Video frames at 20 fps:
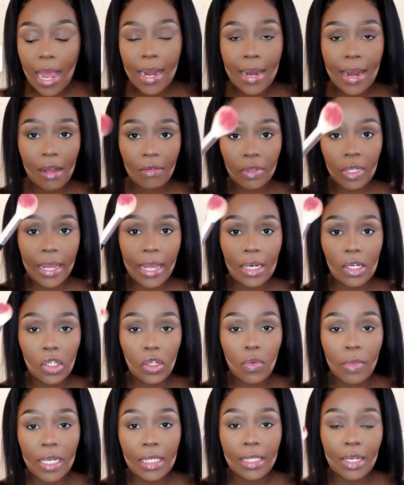I love the color
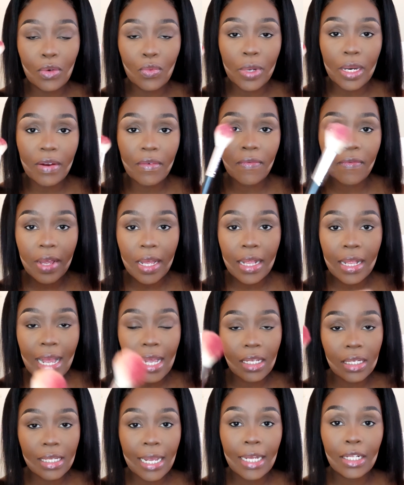so much that when it fell,
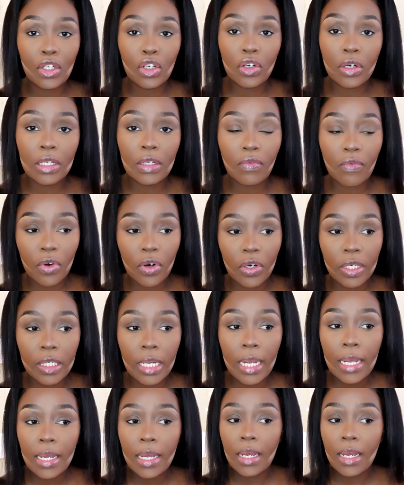I just had to transfer it